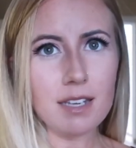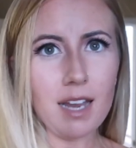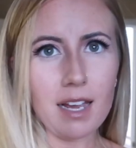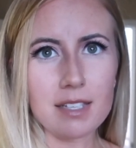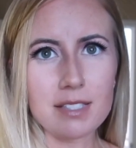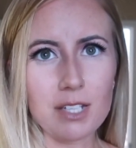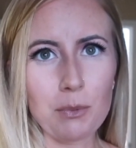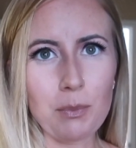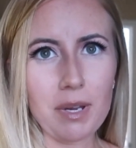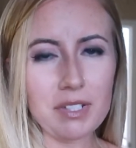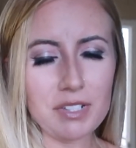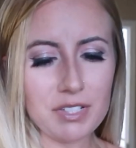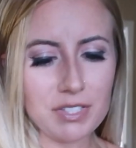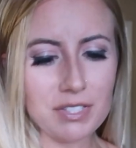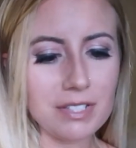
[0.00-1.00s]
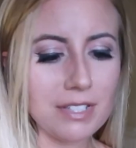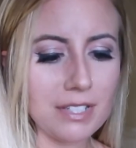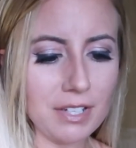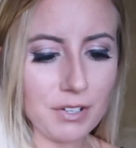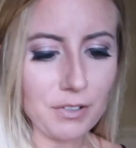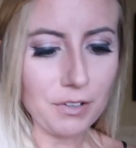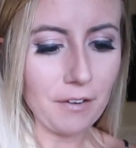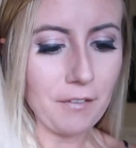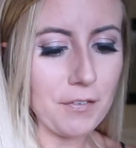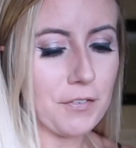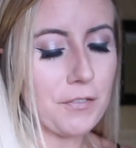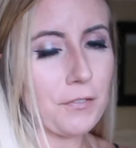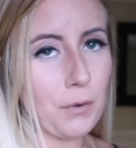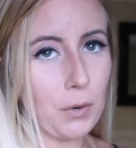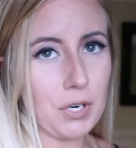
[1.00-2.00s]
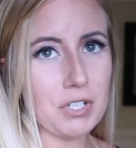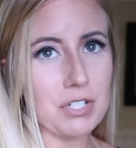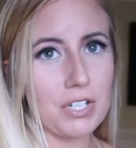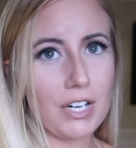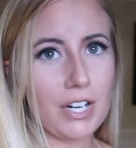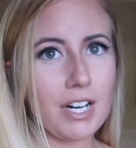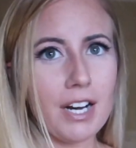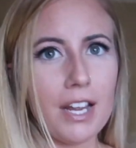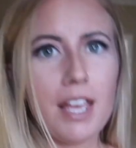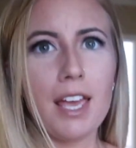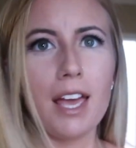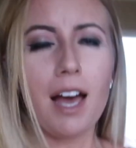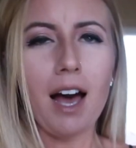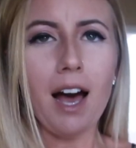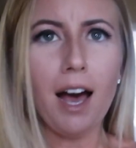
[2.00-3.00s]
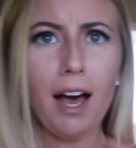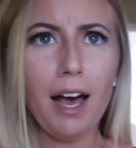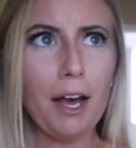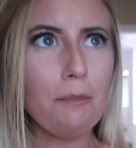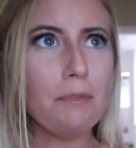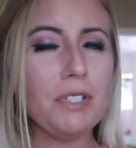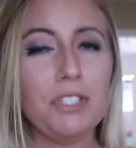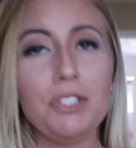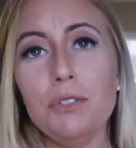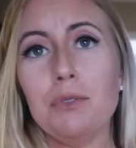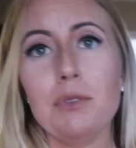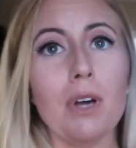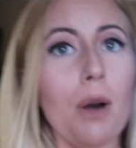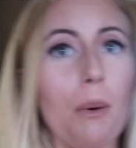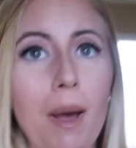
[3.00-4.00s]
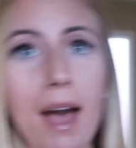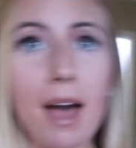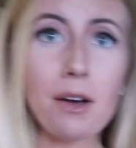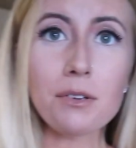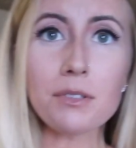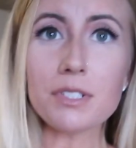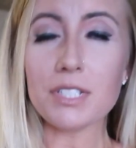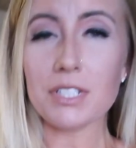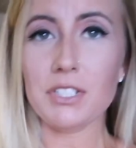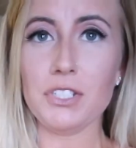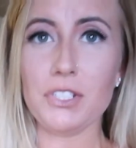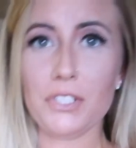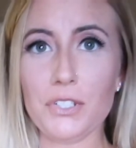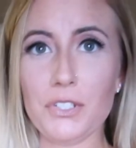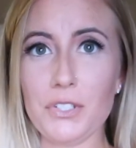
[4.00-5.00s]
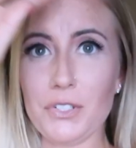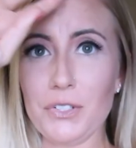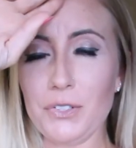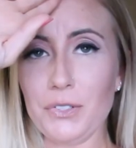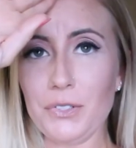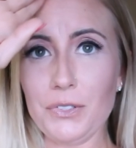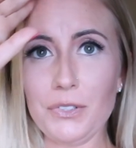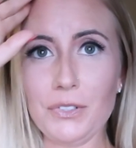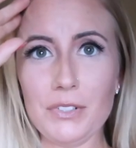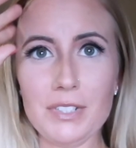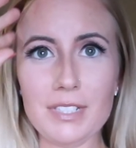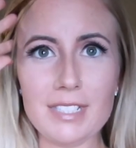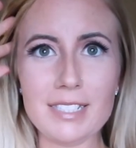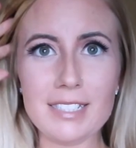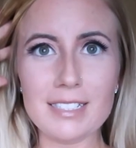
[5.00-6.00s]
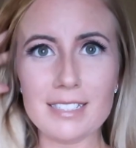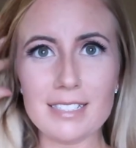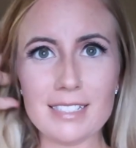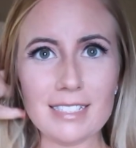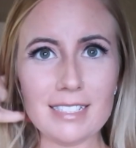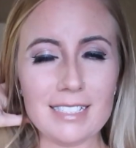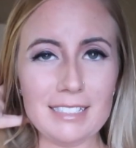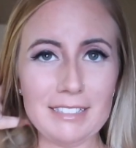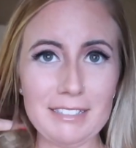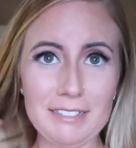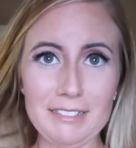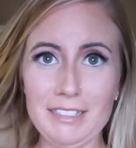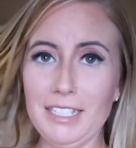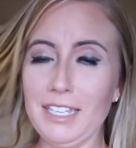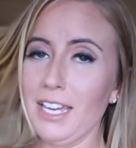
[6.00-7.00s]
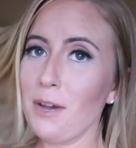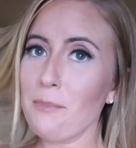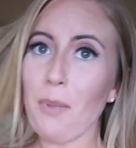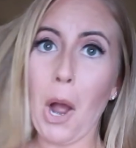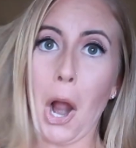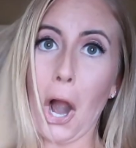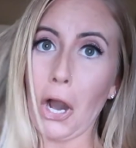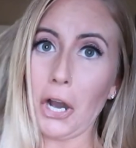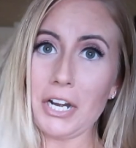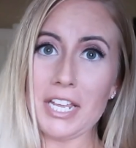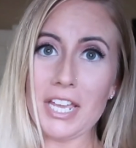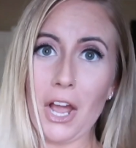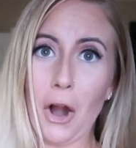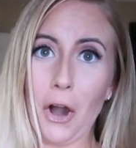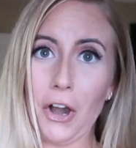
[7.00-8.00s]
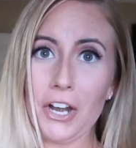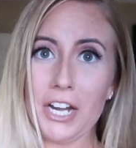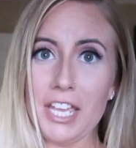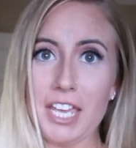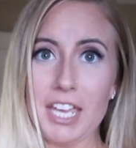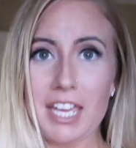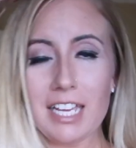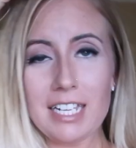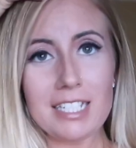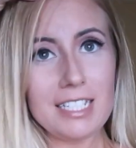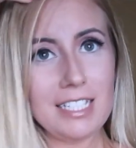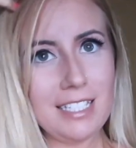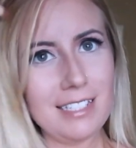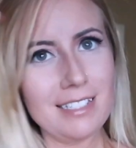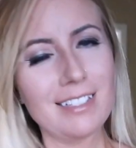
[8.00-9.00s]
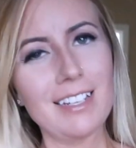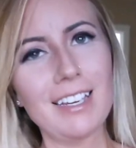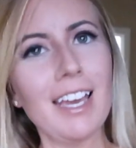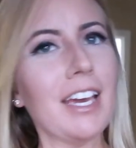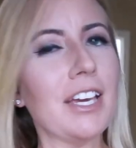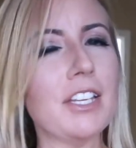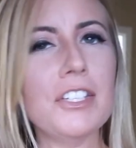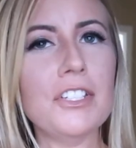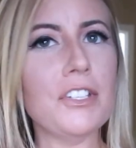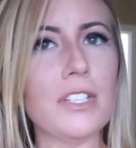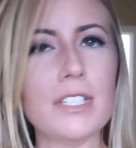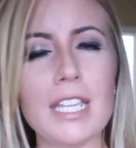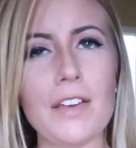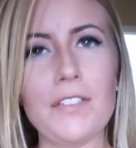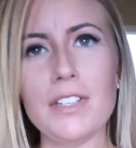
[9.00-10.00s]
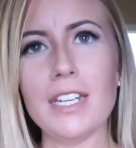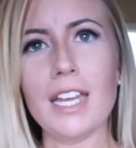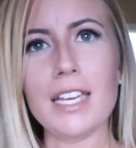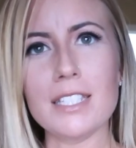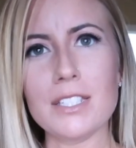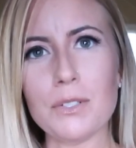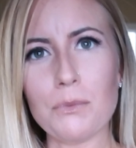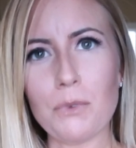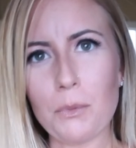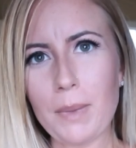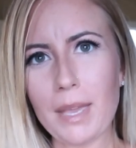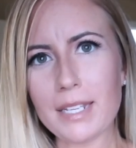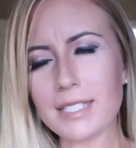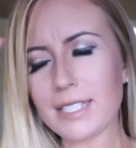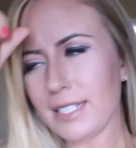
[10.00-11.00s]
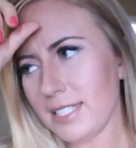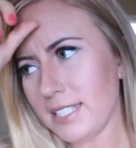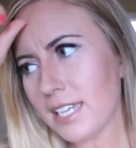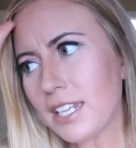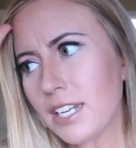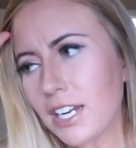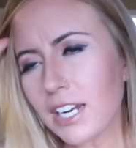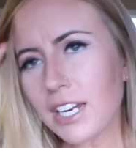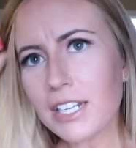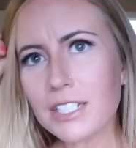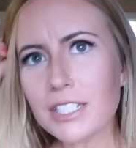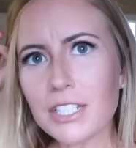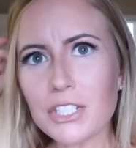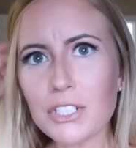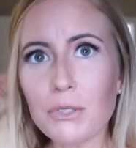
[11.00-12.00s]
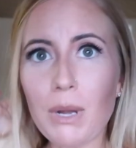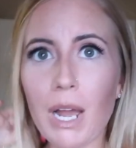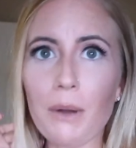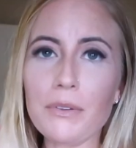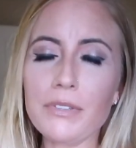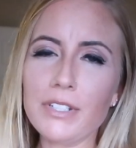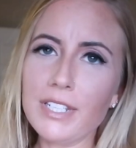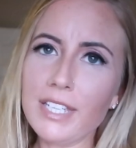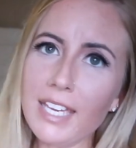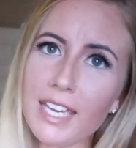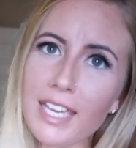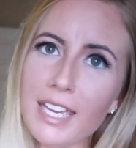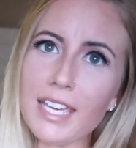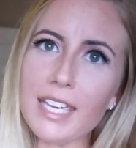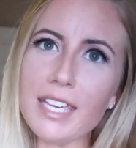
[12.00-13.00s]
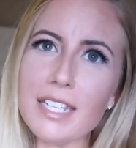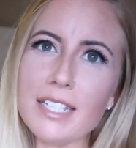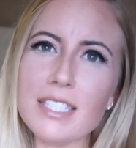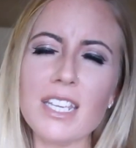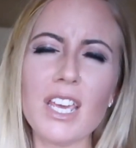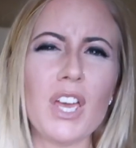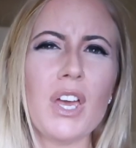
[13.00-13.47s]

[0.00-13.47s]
Next on my list to do for sure. Um, did you go out? Did you party hardy? Did you just have a nice romantic dinner? Did you go out with your kids?